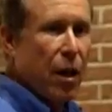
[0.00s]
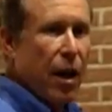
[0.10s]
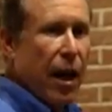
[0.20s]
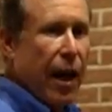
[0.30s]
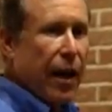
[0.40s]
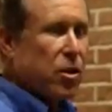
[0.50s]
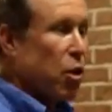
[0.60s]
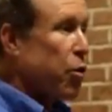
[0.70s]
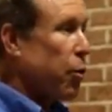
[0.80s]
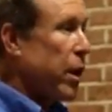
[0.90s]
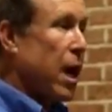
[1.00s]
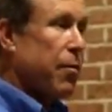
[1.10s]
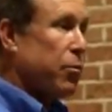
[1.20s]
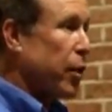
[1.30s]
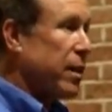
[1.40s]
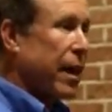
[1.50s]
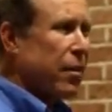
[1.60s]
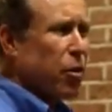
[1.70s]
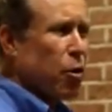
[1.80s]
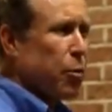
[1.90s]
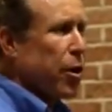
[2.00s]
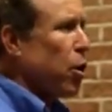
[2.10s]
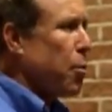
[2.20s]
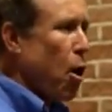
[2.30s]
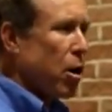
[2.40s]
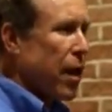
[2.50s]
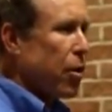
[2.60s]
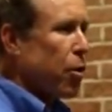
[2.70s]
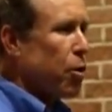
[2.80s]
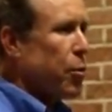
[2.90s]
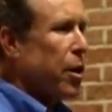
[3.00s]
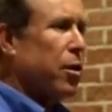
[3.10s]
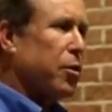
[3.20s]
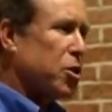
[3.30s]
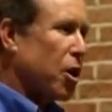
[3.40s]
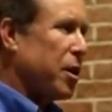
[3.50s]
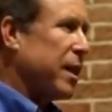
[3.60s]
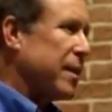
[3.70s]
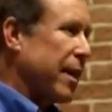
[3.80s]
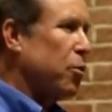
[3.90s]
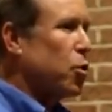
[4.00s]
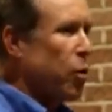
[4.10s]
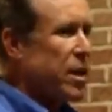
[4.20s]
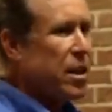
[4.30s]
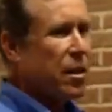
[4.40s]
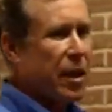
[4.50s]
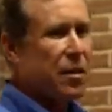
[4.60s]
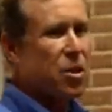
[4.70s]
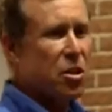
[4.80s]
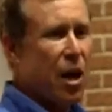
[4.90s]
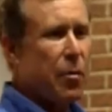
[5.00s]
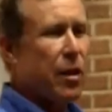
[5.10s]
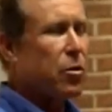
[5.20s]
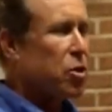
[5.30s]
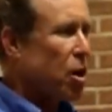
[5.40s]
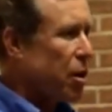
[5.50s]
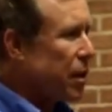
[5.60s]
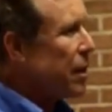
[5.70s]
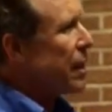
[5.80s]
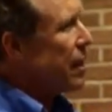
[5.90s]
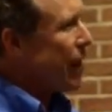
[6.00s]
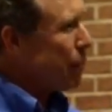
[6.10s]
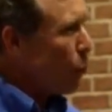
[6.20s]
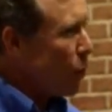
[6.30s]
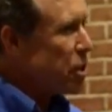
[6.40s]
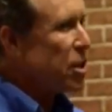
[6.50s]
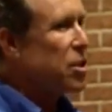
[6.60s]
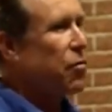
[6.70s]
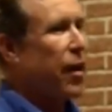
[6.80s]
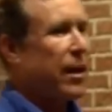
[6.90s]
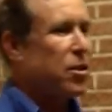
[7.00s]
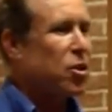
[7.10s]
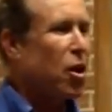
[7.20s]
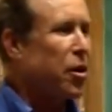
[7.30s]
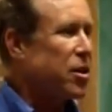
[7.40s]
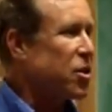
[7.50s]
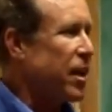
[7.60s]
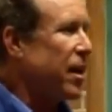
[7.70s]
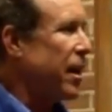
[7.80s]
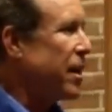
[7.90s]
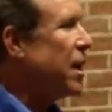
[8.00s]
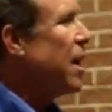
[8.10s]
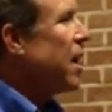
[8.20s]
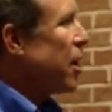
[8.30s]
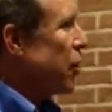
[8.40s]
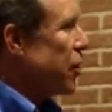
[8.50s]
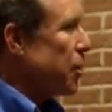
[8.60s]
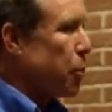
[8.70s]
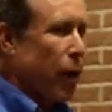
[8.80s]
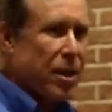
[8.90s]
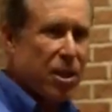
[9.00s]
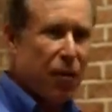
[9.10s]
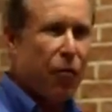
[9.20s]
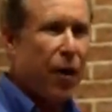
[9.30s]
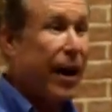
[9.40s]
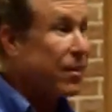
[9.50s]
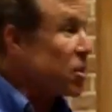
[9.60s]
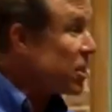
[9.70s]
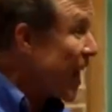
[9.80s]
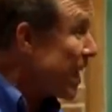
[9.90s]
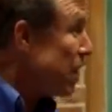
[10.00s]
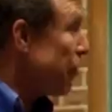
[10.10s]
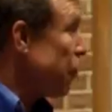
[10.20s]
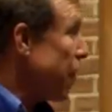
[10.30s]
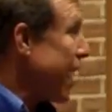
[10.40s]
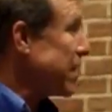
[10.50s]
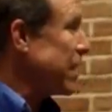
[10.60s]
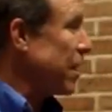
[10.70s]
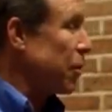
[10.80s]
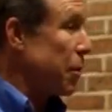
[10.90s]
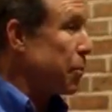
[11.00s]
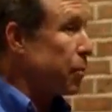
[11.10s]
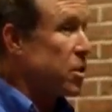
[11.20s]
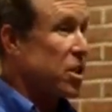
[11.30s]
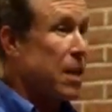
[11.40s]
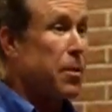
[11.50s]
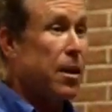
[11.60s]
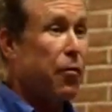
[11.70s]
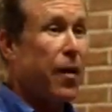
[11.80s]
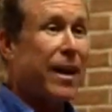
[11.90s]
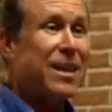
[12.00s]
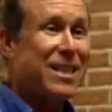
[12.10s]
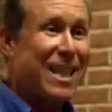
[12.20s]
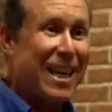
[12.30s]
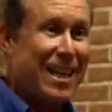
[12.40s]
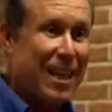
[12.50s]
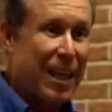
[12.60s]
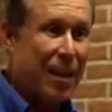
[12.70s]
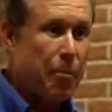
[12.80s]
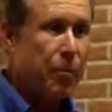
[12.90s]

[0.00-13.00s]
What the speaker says: And so 3 of them drink that 3rd beer or part of that 3rd beer, and they're starting to get that little queasy thing in the stomach. They're starting, again, that poisonous effect is starting to set in. You know, the depressant effect, the sedative effect, or the stimulant effect is ending.